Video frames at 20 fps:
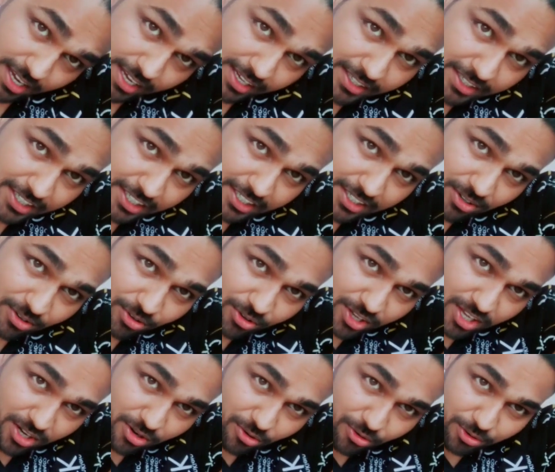I need
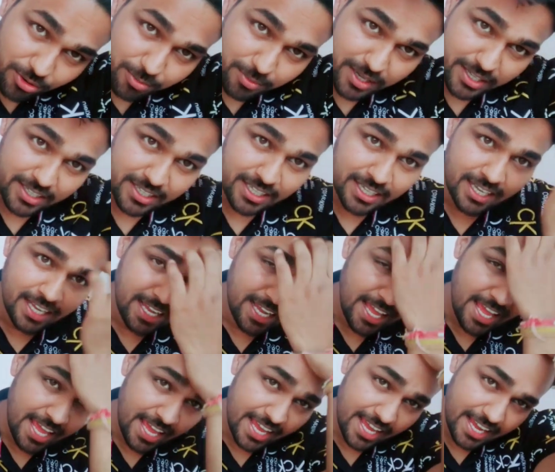oil on my
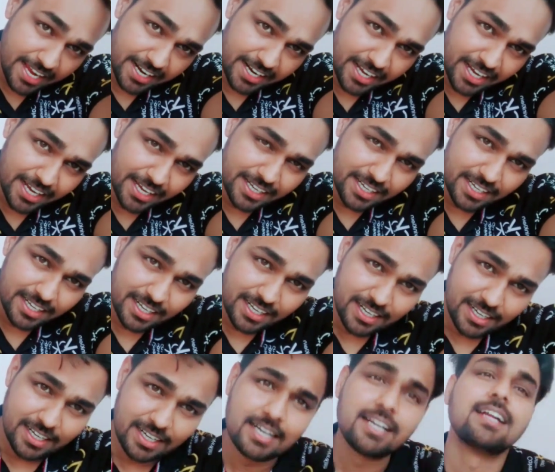hair.
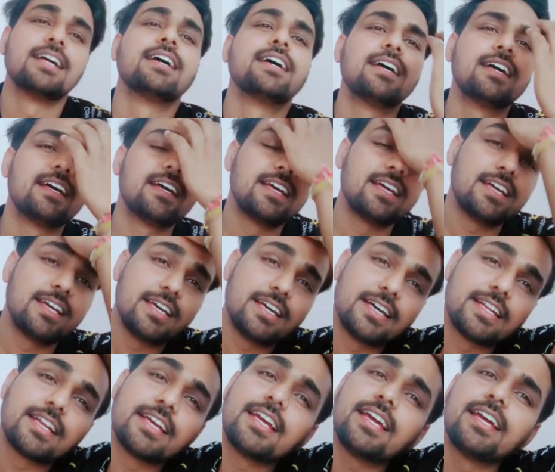
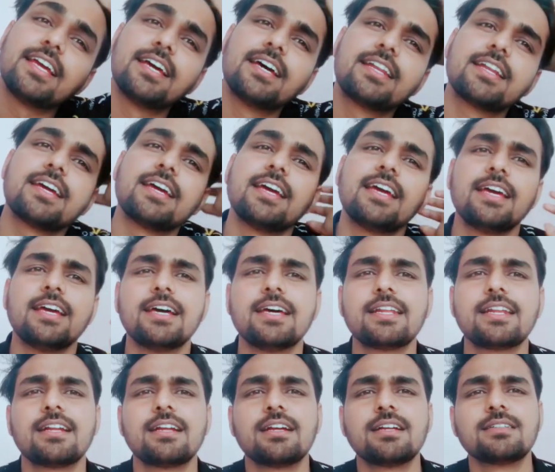Hair.
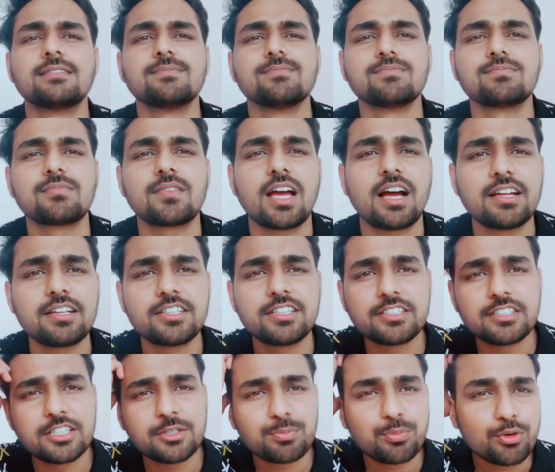I
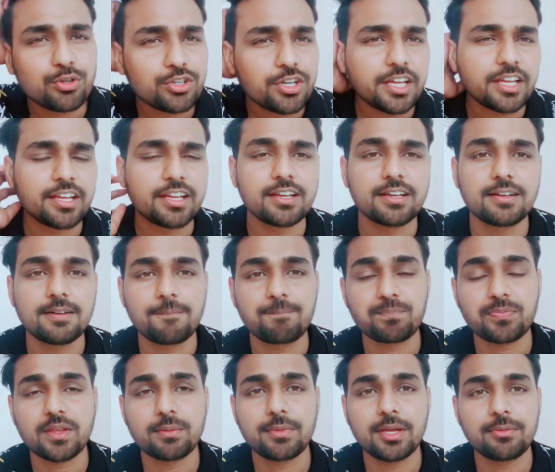did not put hair.
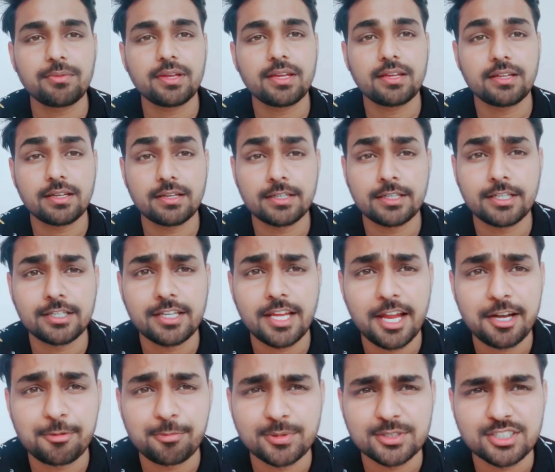Maybe need
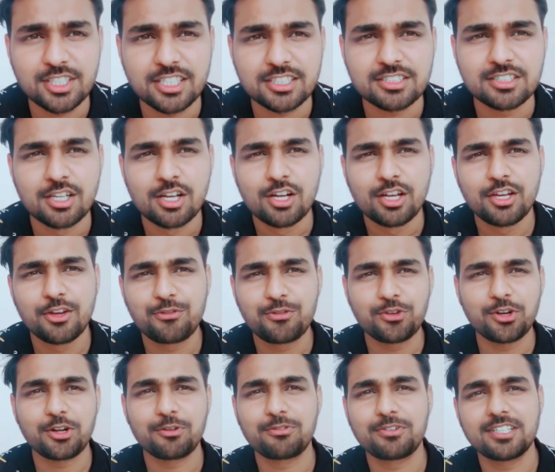head massage. If
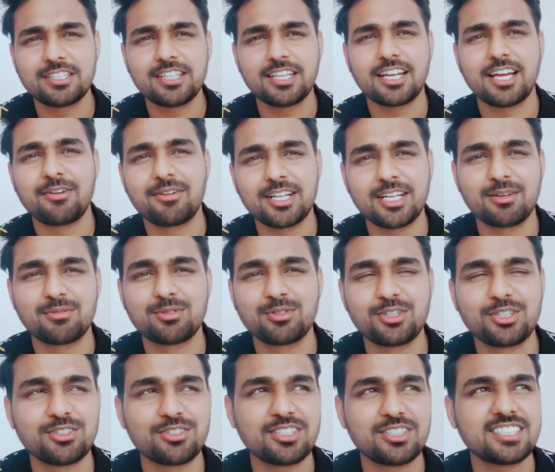you are free, then I will come to
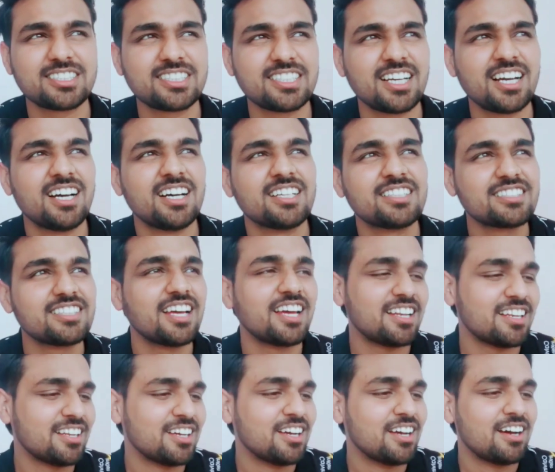Indonesia.
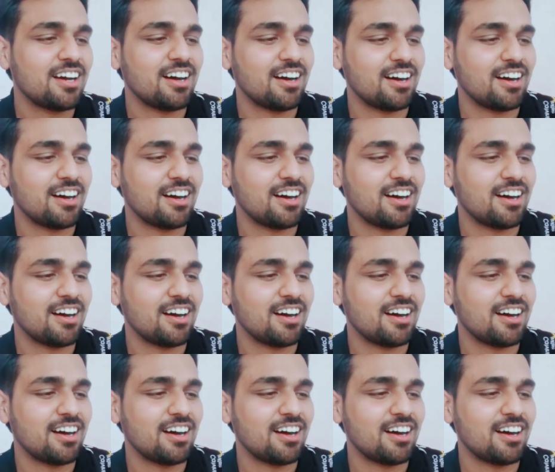Then